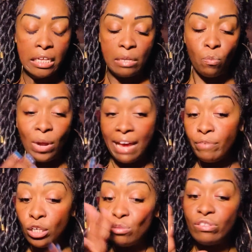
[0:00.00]
whatever
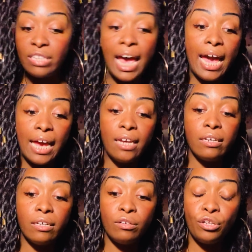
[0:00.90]
you
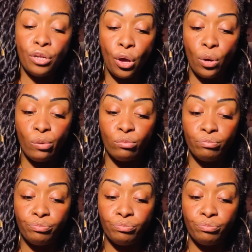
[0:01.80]
say, you know,